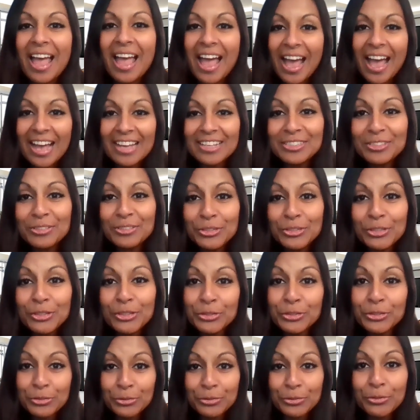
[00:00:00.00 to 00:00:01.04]
As you start
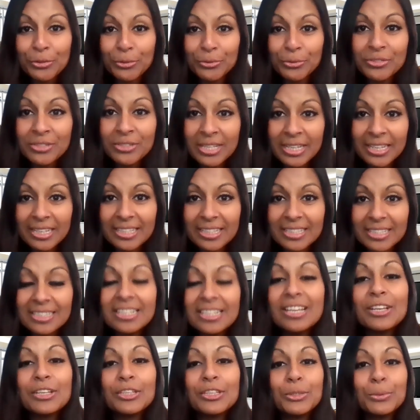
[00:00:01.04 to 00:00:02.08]
to do those things,
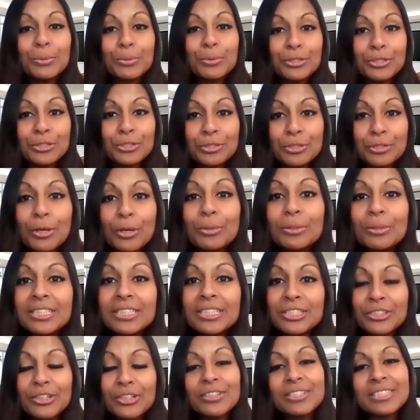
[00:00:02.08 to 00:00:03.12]
you will slowly
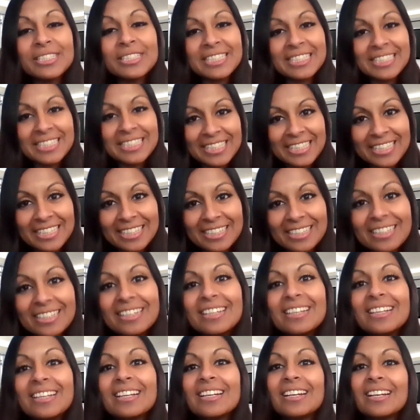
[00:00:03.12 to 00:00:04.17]
start to see
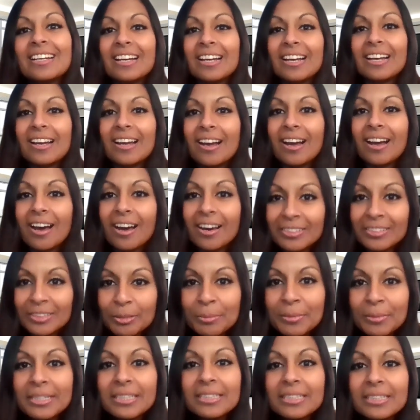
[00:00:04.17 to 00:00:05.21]

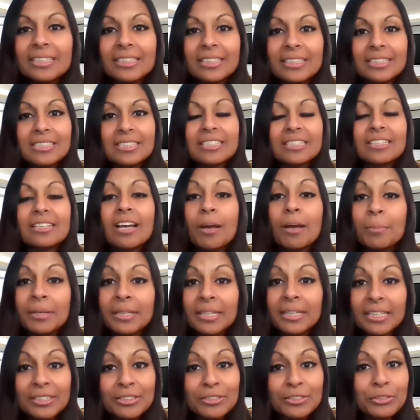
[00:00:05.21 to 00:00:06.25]
unlimited leads
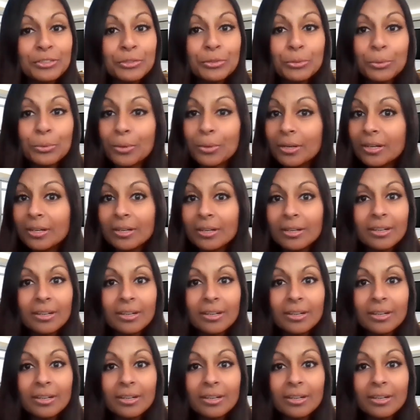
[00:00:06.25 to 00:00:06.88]
coming into your